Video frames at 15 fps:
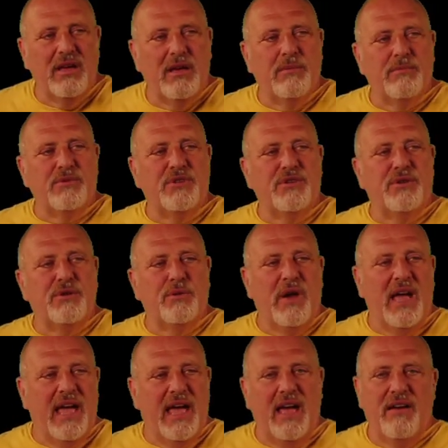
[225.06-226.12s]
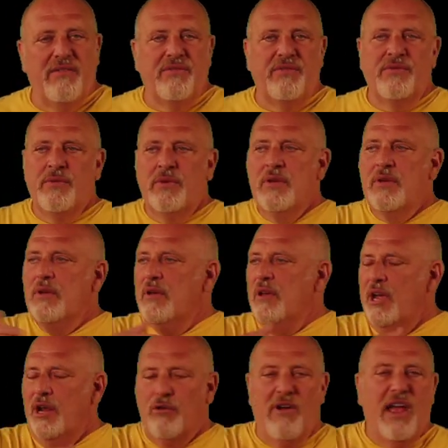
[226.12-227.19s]
him to have
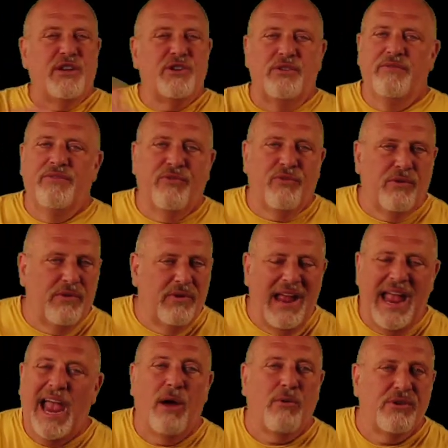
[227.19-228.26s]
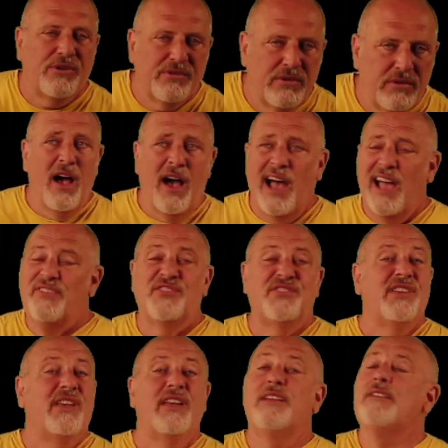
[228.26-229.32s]
an erection for hours. I've
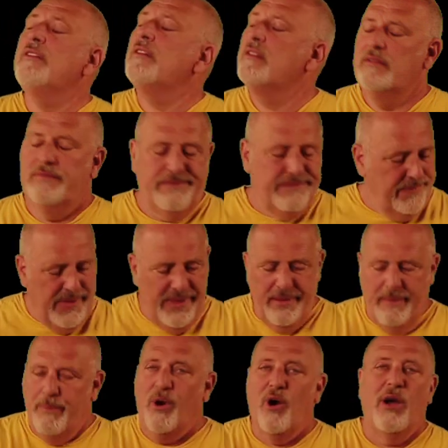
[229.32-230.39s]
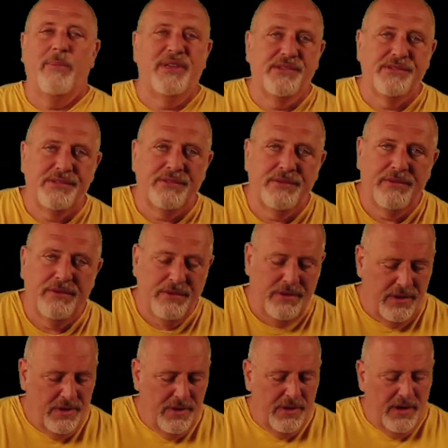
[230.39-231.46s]
seen Barbies,
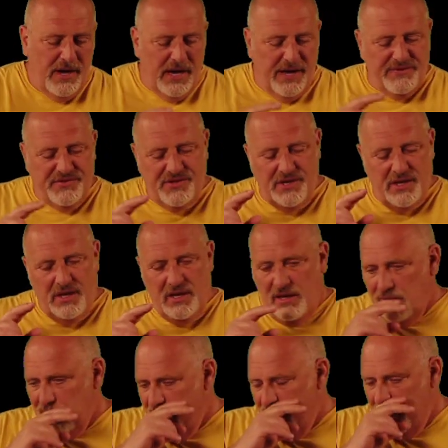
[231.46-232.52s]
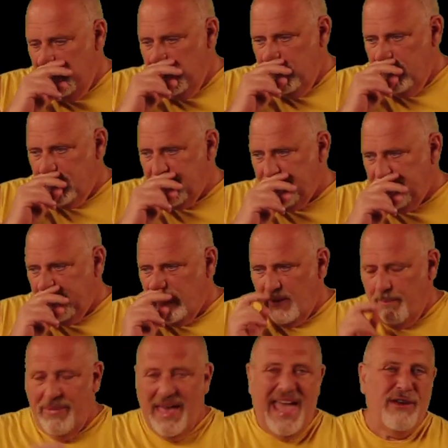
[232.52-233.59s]
I've seen
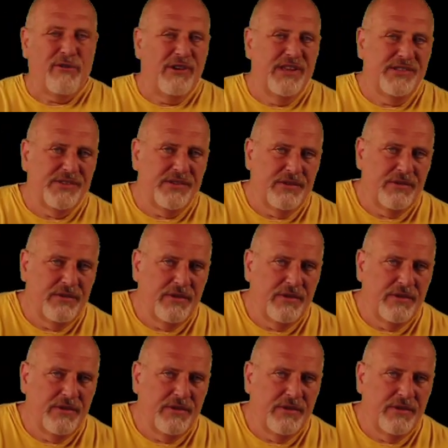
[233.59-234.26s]
batteries,